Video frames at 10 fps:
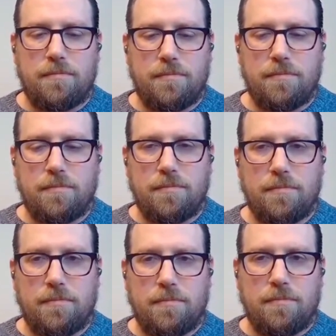
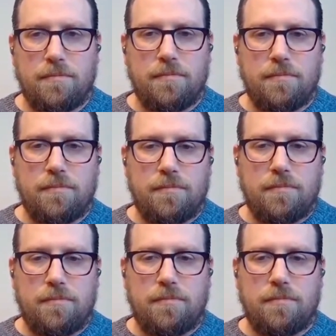
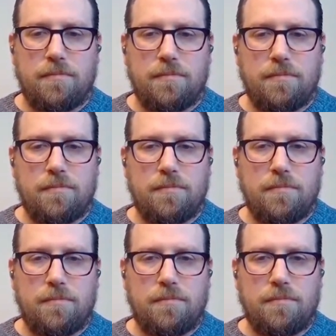
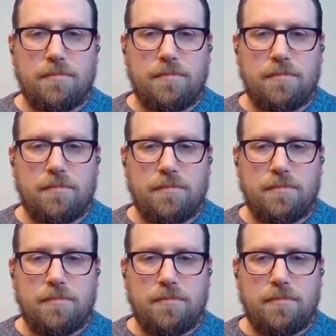
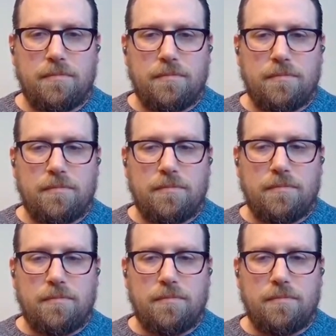
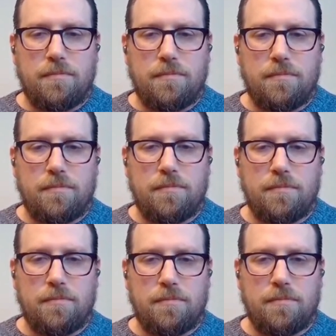
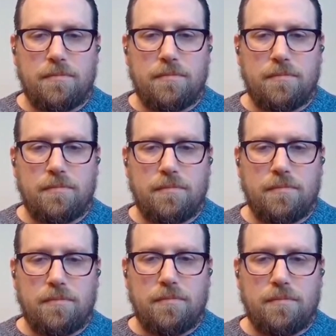
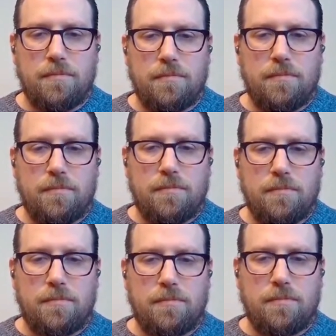
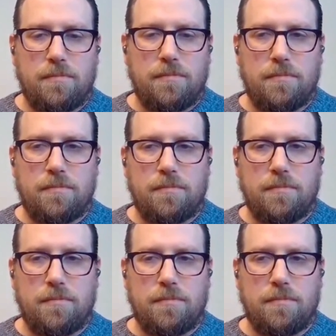This person isn't speaking.